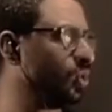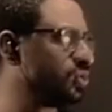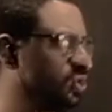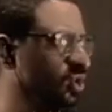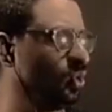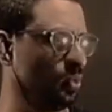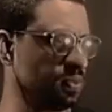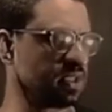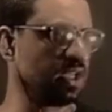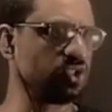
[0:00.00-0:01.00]
closed
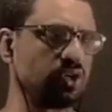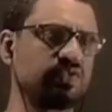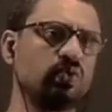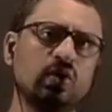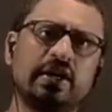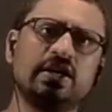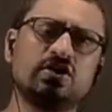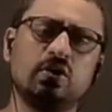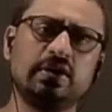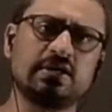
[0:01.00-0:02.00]
loops. Kirchhoff's
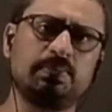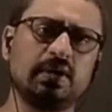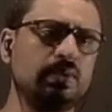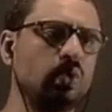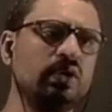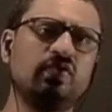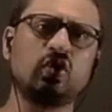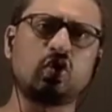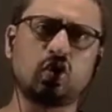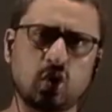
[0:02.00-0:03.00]
voltage law is applicable
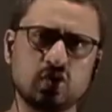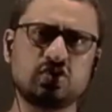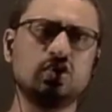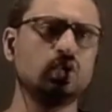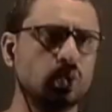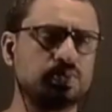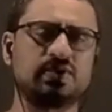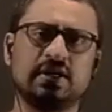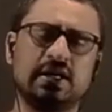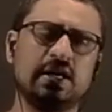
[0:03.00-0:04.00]
only for closed
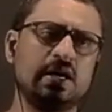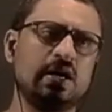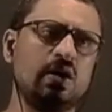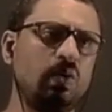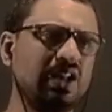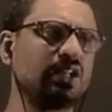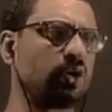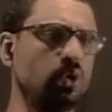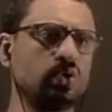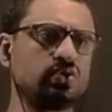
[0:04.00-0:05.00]
loops. What are
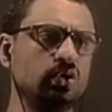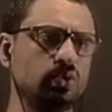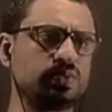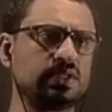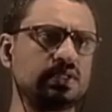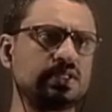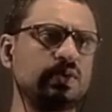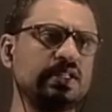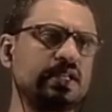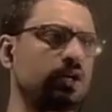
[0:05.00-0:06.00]
the closed loops?
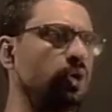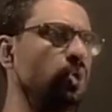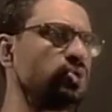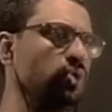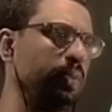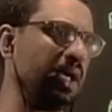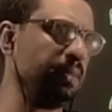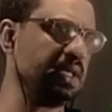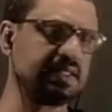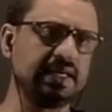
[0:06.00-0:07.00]
This one is a closed loop,
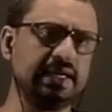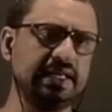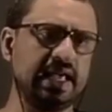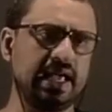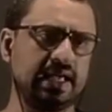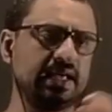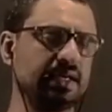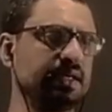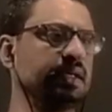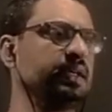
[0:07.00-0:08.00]
A, B, C, D, A.
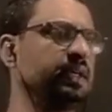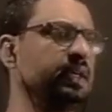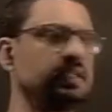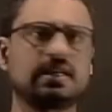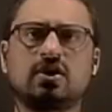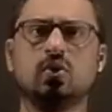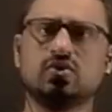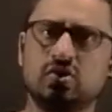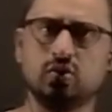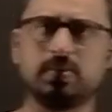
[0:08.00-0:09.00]
It's a
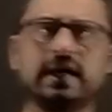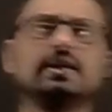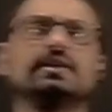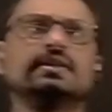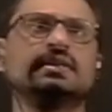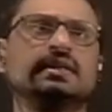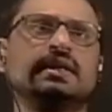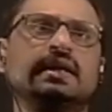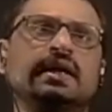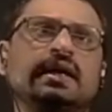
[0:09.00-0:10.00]
closed loop, right?
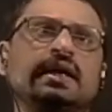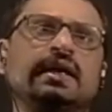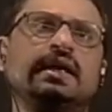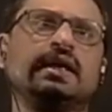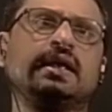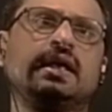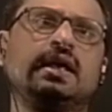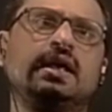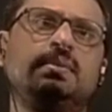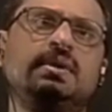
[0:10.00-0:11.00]

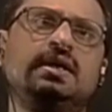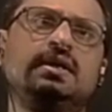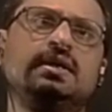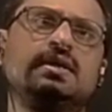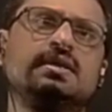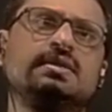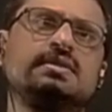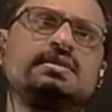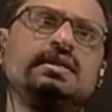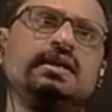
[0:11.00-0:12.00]
A, B,
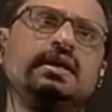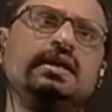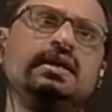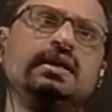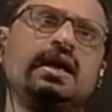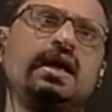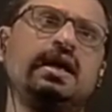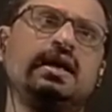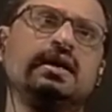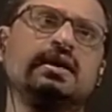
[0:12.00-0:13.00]
C, D,
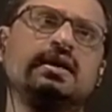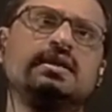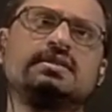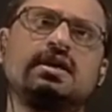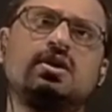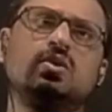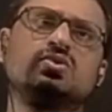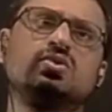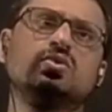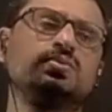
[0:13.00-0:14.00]
A. It's a
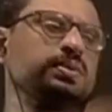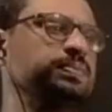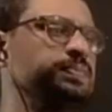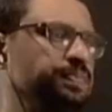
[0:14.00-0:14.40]
closed loop.